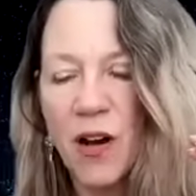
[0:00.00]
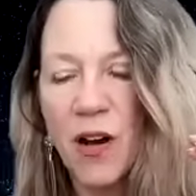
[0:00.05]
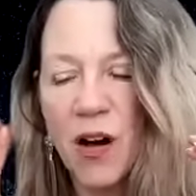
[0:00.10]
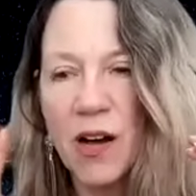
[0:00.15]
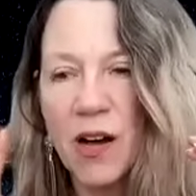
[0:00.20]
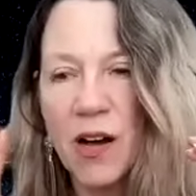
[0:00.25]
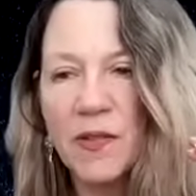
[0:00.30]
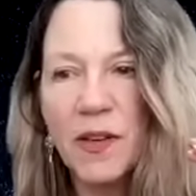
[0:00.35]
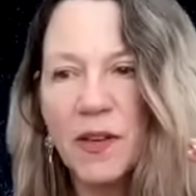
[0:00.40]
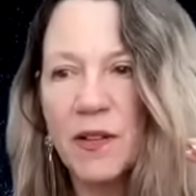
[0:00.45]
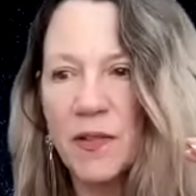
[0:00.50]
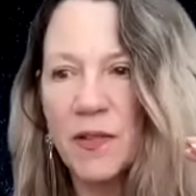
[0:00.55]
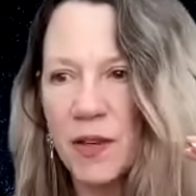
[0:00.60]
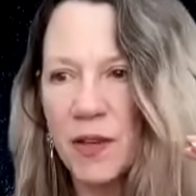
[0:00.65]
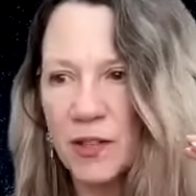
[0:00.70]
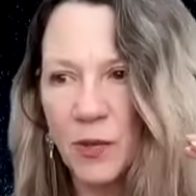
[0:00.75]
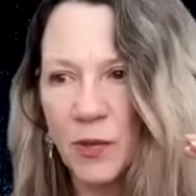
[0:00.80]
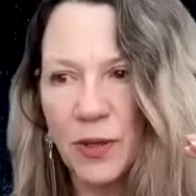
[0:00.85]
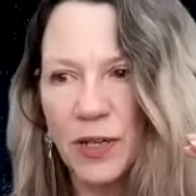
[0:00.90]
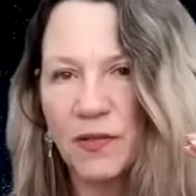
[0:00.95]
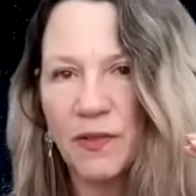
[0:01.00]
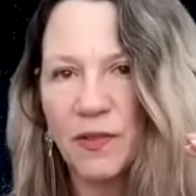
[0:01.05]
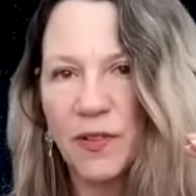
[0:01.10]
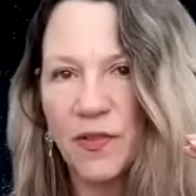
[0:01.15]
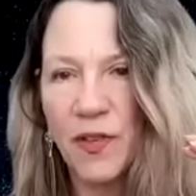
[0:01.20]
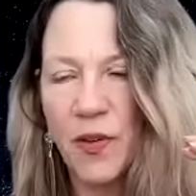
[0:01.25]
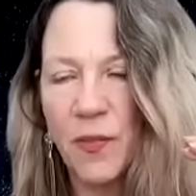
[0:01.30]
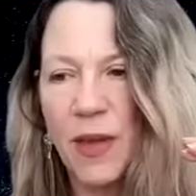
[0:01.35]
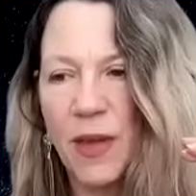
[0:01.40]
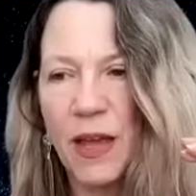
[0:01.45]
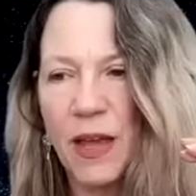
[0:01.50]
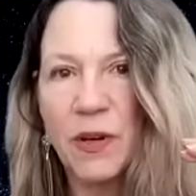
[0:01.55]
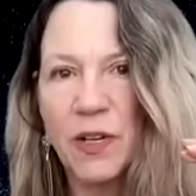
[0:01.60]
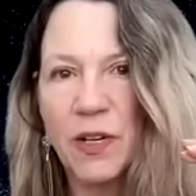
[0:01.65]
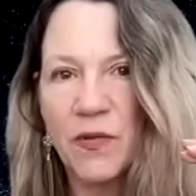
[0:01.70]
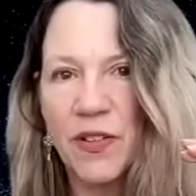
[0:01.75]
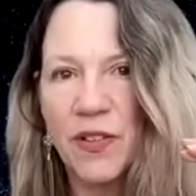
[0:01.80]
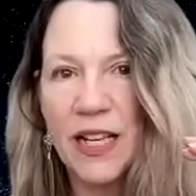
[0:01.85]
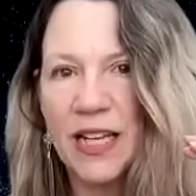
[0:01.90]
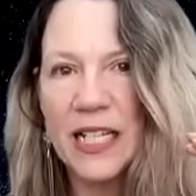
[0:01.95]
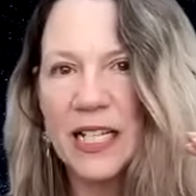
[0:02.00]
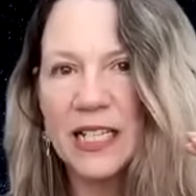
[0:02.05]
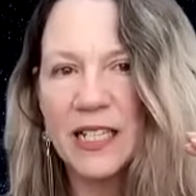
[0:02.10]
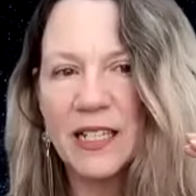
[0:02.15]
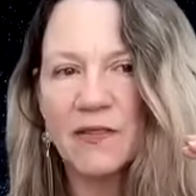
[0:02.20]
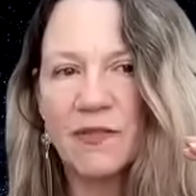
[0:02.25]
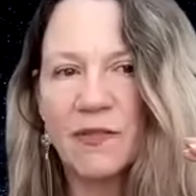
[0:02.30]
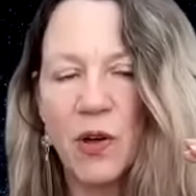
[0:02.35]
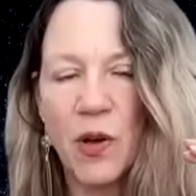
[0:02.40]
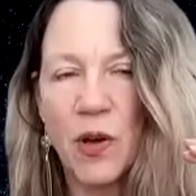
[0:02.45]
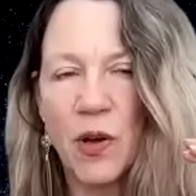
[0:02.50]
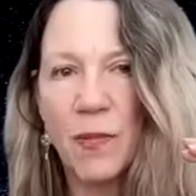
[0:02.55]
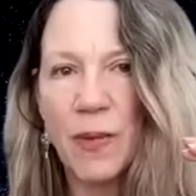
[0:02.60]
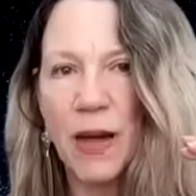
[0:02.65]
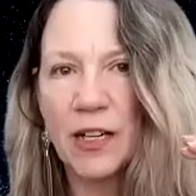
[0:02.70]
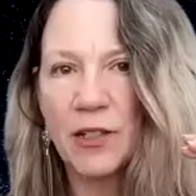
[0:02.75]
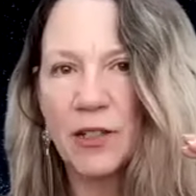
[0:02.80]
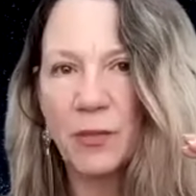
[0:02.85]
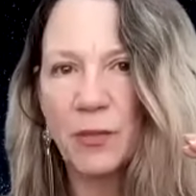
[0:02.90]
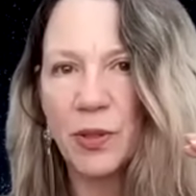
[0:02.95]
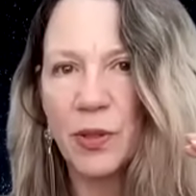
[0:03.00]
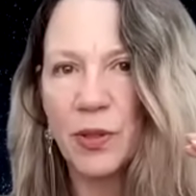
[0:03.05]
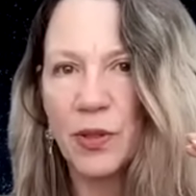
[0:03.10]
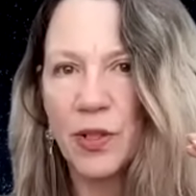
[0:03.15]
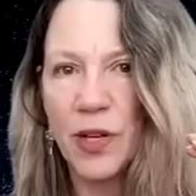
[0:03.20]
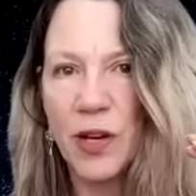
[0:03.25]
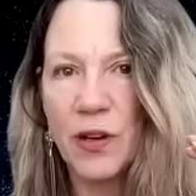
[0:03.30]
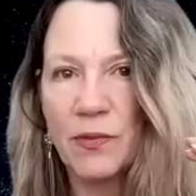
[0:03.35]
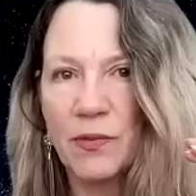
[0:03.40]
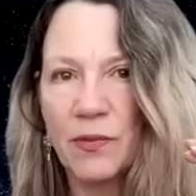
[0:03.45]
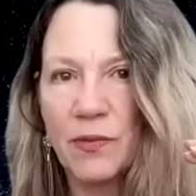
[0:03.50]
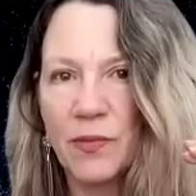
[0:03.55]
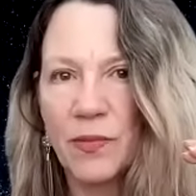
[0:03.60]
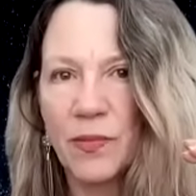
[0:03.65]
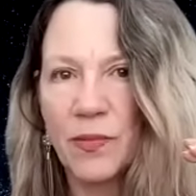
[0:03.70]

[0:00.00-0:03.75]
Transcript: on the twenty-fifth of May when Venus is flowing back to Pluto.